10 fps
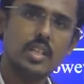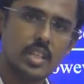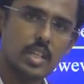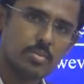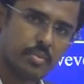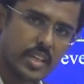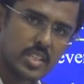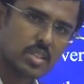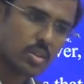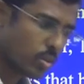It finds
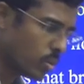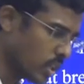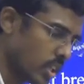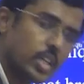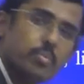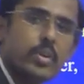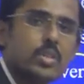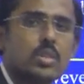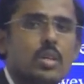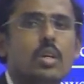the root and keep on
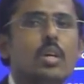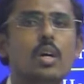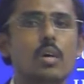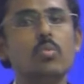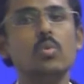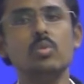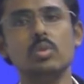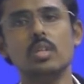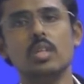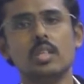moved.
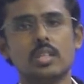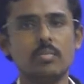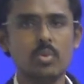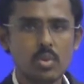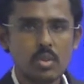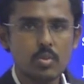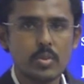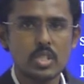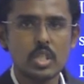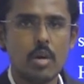Some root to be
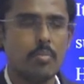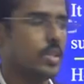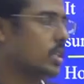stopped.